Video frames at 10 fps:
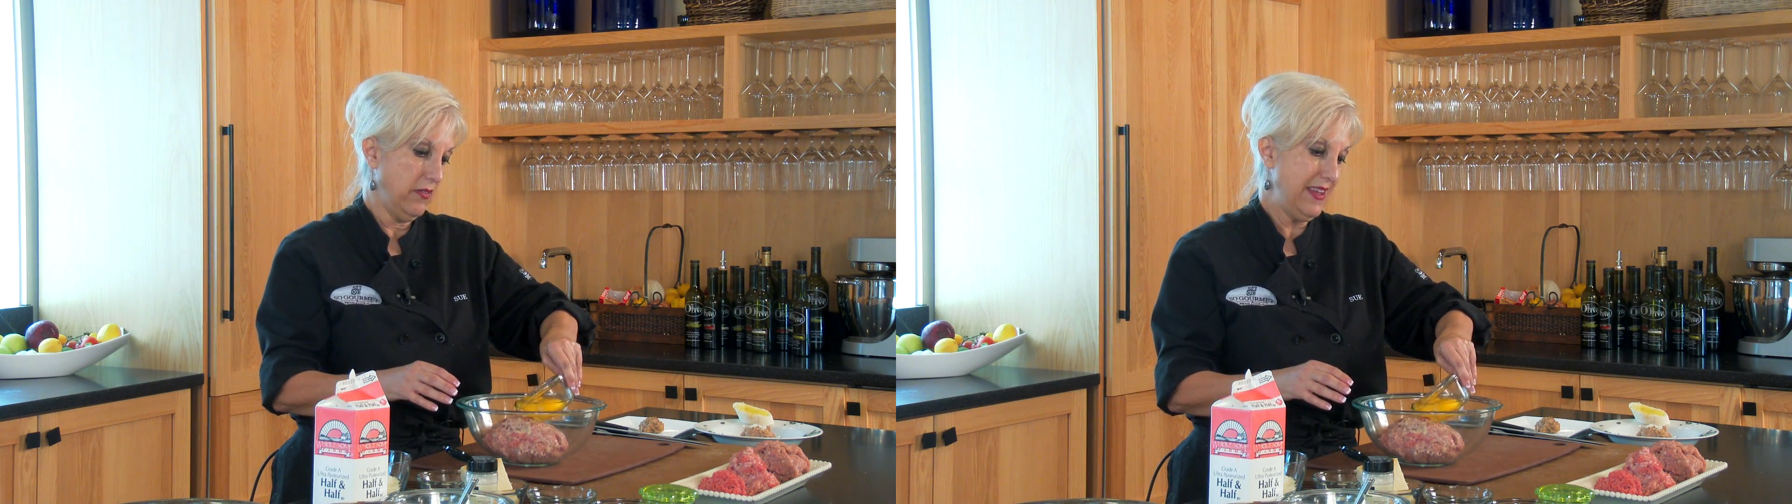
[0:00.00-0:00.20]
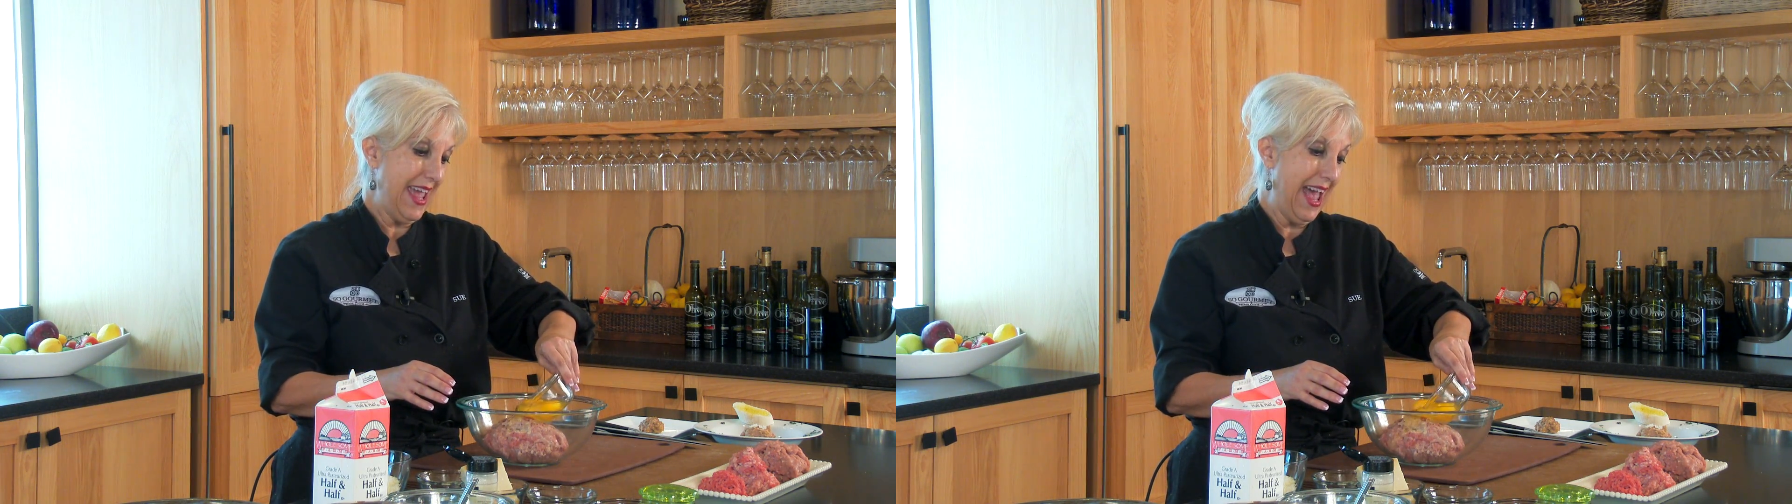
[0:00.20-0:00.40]

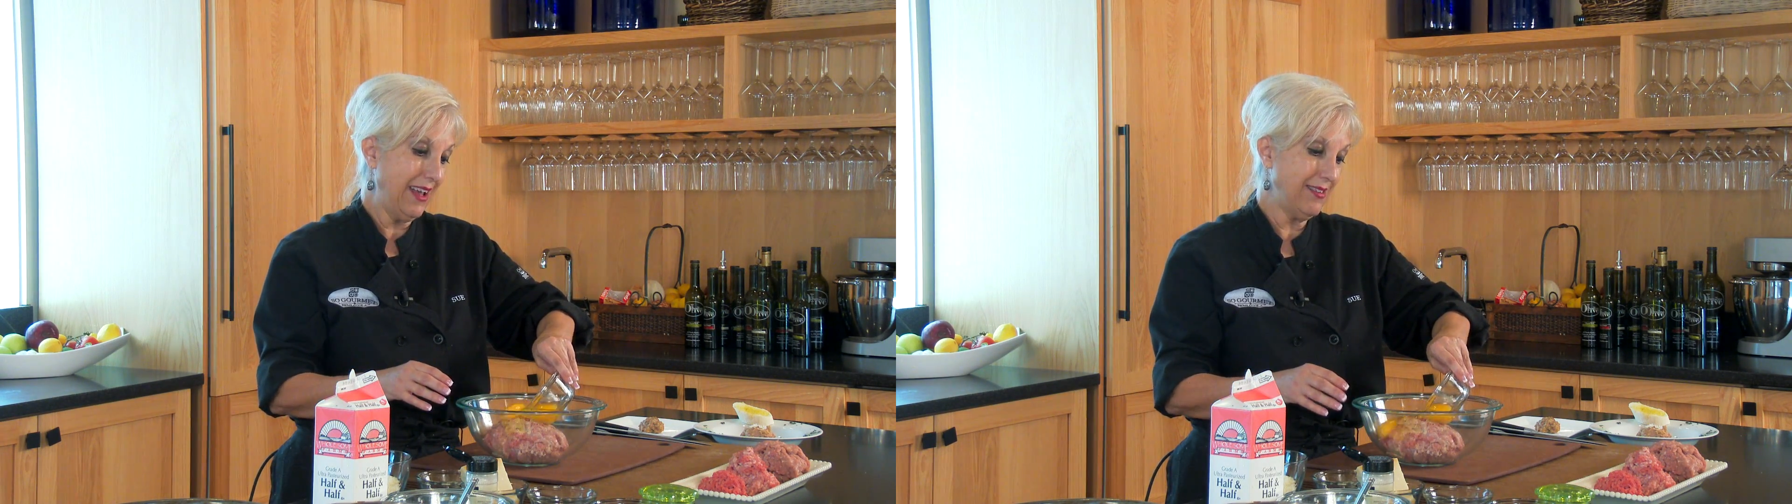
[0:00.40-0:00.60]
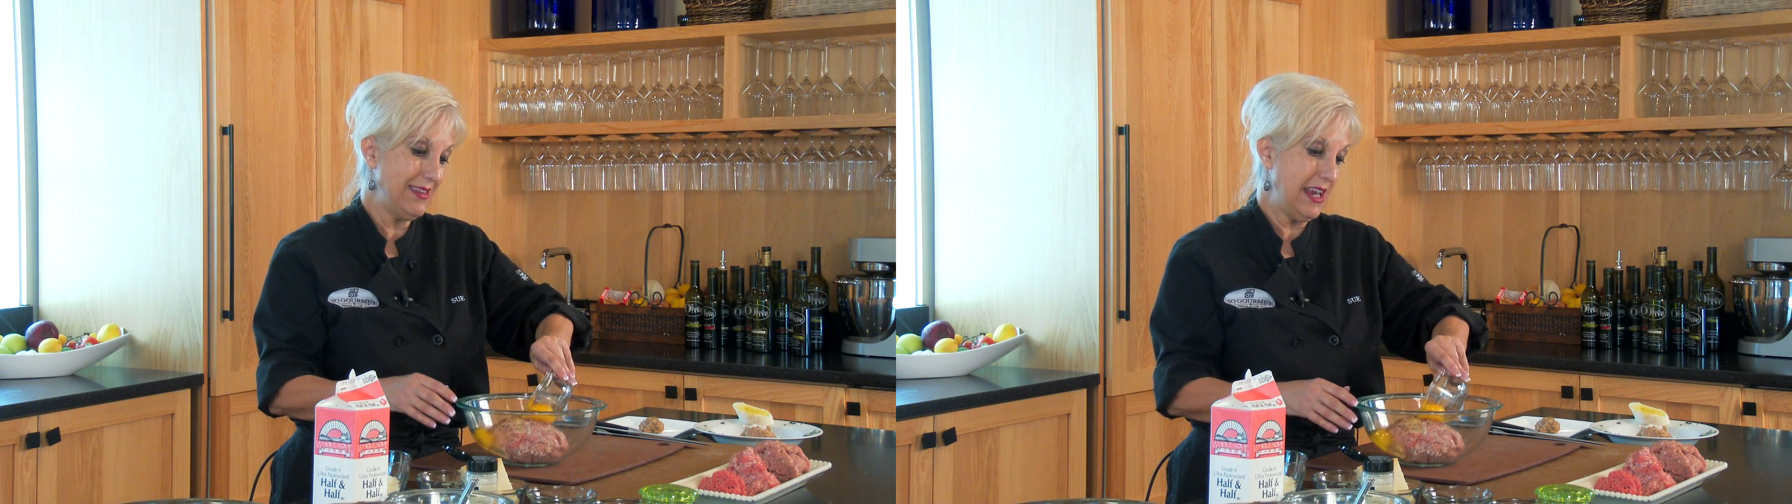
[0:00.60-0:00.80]
The
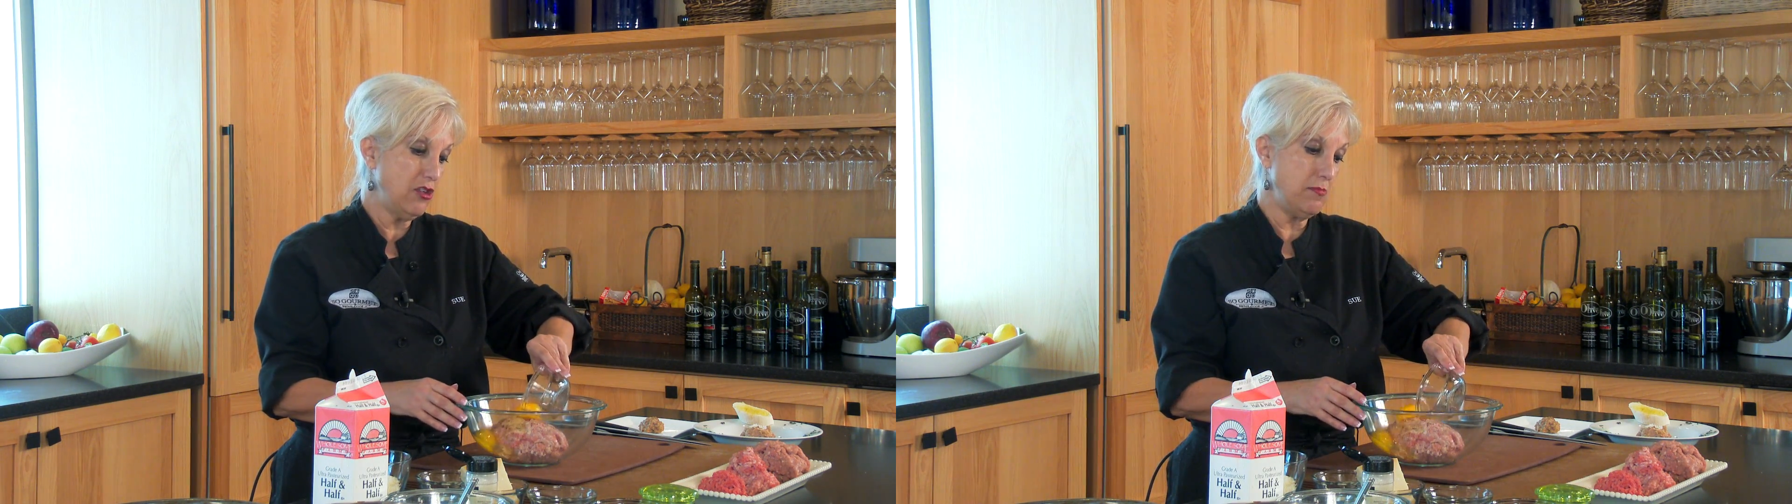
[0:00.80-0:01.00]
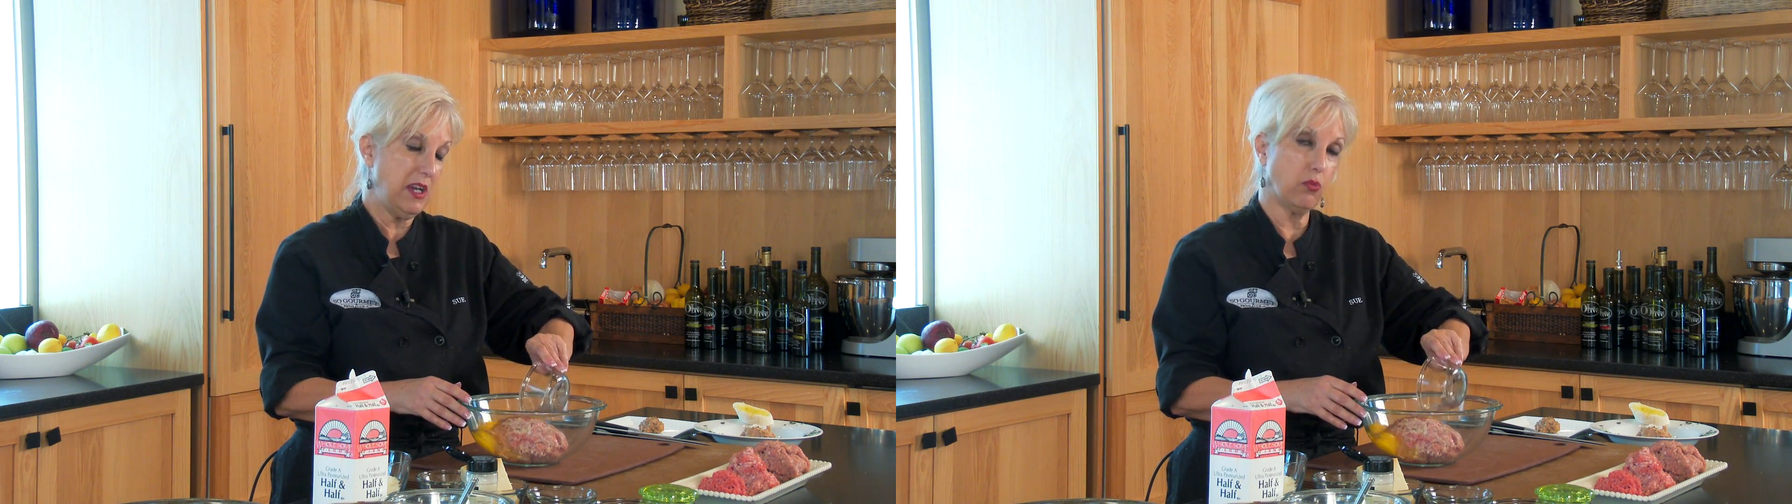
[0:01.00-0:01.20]
eggs need to be